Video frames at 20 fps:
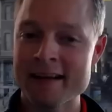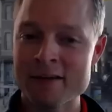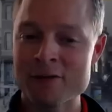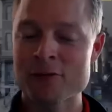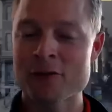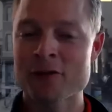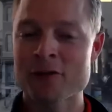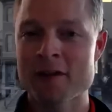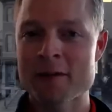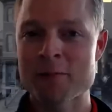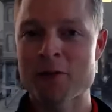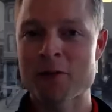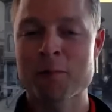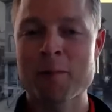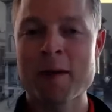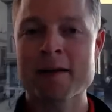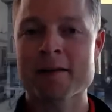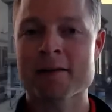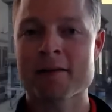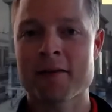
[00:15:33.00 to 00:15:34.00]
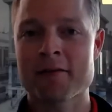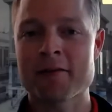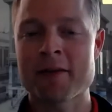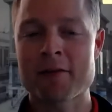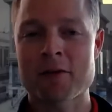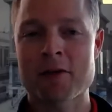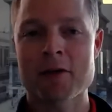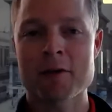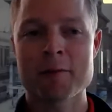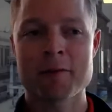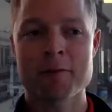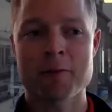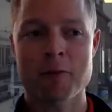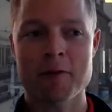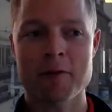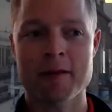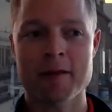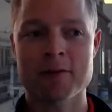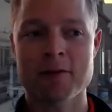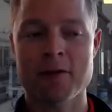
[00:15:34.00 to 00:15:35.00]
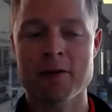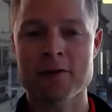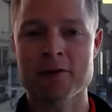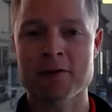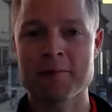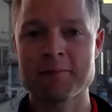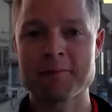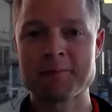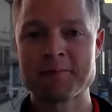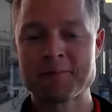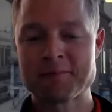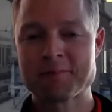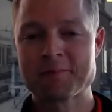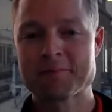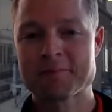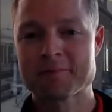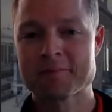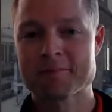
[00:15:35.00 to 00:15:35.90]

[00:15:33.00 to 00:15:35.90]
a really interesting perspective I've never heard before. That's awesome.